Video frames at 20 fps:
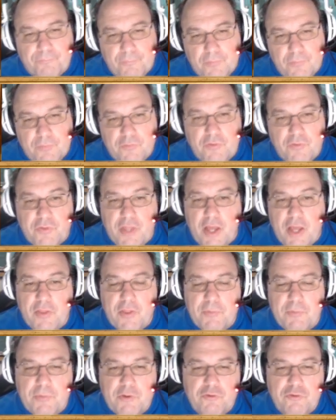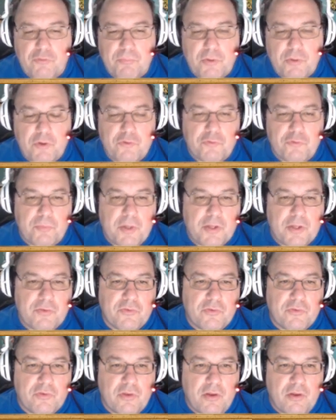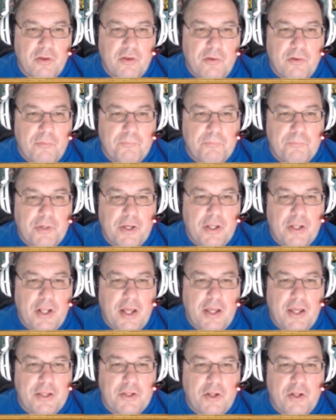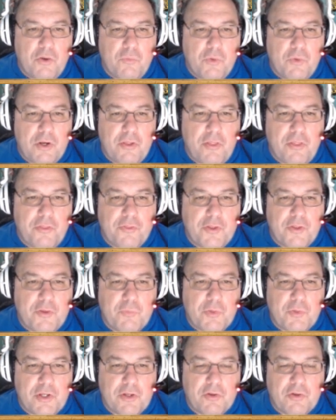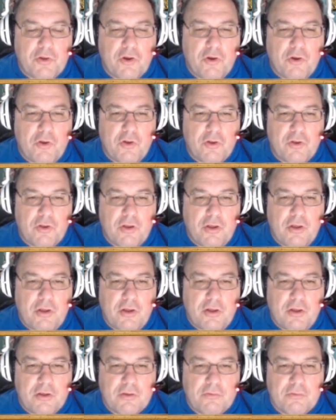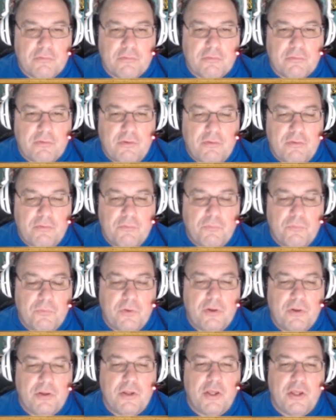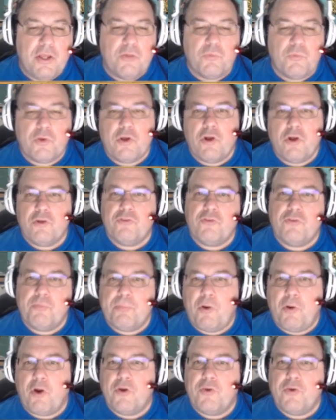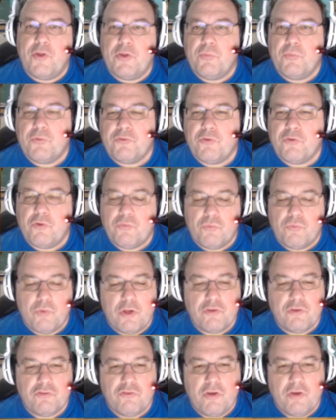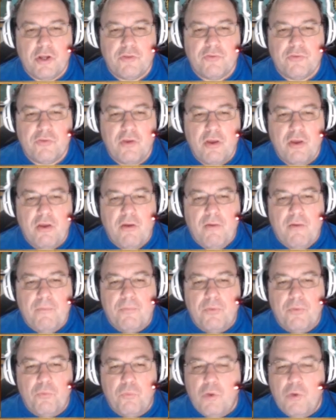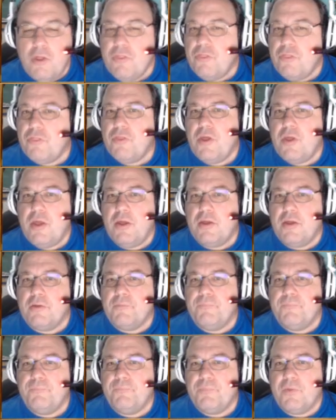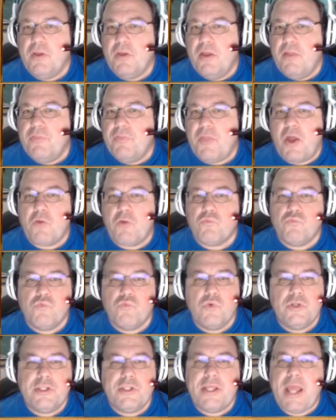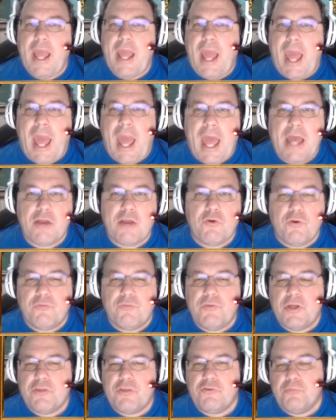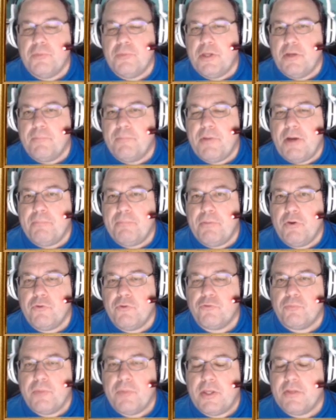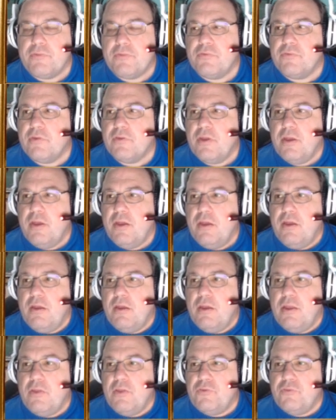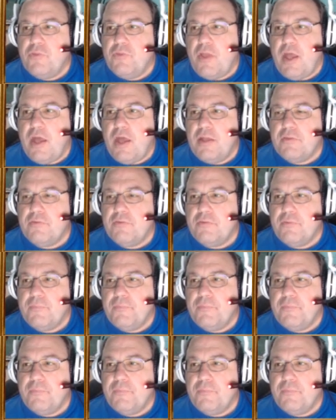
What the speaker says: See, now they mention Postmates. But, you know, one of the things when it in regards to partnering with certain restaurants, the one thing that really aggravates me about Postmates is that